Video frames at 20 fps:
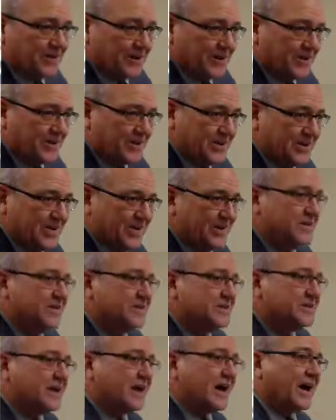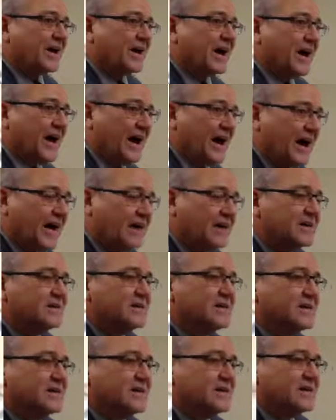Very good. Like
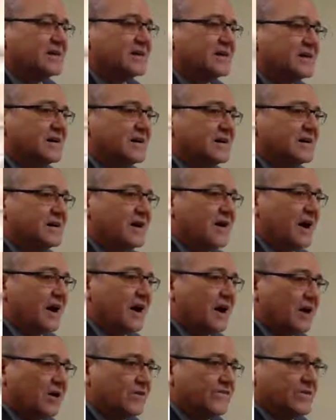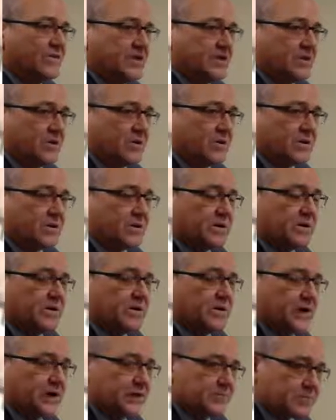I, alpha iota,
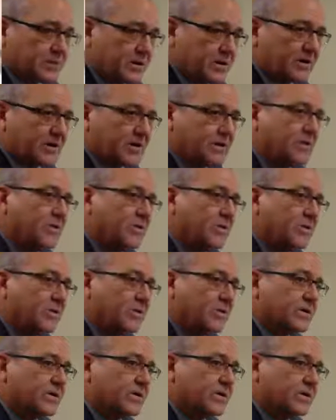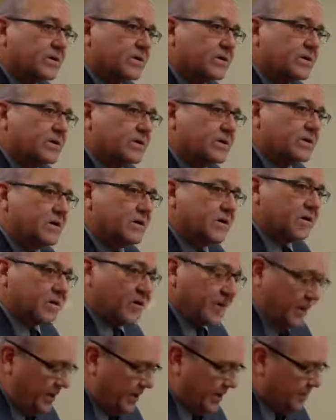epsilon iota.
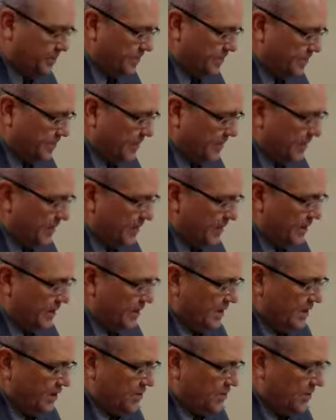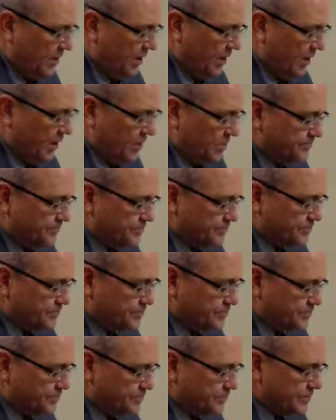Okay? So,
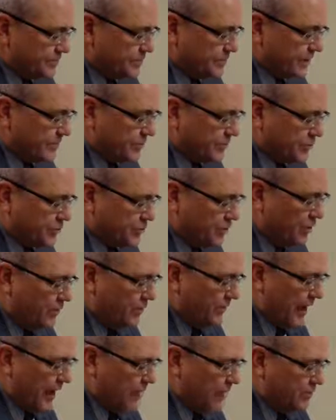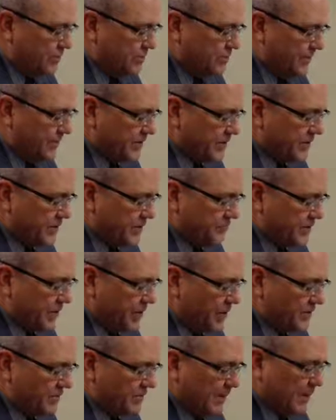2 vowels of a
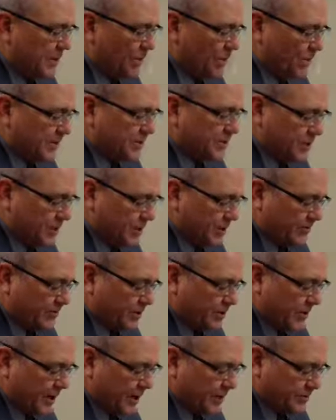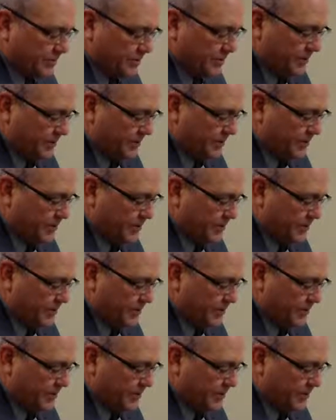diphthong make 1 syllable, not 2.